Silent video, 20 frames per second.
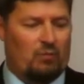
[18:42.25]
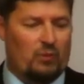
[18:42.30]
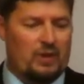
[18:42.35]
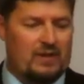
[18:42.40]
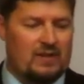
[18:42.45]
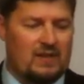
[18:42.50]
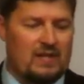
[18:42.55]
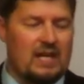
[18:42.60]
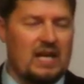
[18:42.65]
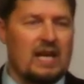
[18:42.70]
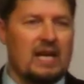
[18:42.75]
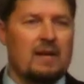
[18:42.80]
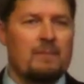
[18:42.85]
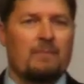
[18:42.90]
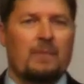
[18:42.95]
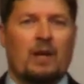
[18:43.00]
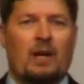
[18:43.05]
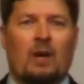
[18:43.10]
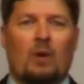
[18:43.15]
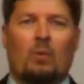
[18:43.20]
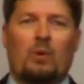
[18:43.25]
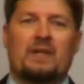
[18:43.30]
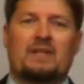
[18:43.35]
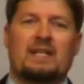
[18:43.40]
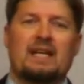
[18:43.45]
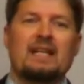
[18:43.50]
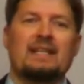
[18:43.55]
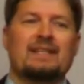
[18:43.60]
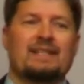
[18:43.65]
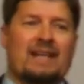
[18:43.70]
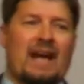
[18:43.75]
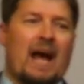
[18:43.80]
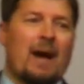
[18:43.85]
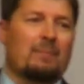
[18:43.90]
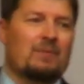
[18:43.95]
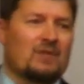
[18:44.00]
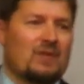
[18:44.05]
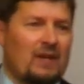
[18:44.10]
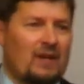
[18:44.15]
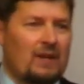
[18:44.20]
We see, we see
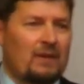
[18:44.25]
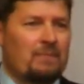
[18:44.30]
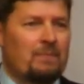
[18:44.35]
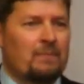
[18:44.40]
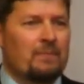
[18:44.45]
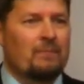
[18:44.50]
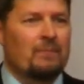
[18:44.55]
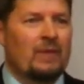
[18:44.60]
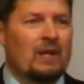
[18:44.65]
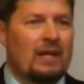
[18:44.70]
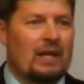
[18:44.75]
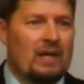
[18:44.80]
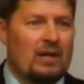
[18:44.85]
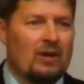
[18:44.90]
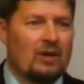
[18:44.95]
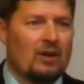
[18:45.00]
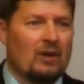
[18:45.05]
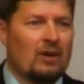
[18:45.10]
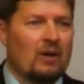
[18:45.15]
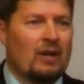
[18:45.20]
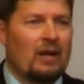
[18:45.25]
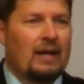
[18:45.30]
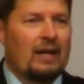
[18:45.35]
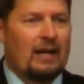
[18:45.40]
Samson here.